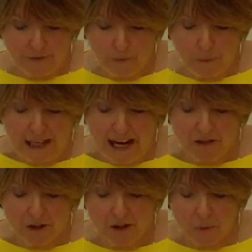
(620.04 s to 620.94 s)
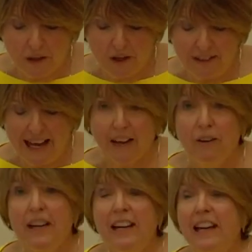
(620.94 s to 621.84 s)
we carried on as we are now,
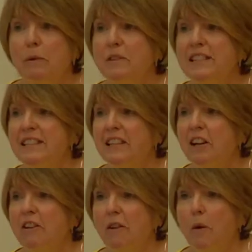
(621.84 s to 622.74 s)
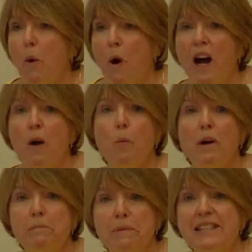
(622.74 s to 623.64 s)
it would still only require
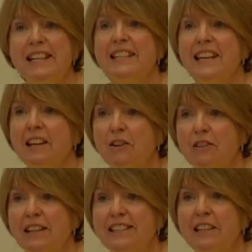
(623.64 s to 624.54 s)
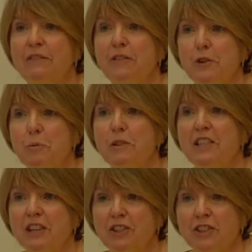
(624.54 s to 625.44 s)
1% increase in food
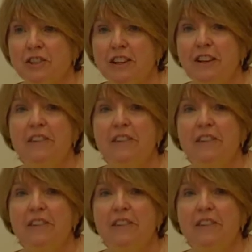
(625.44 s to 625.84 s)
production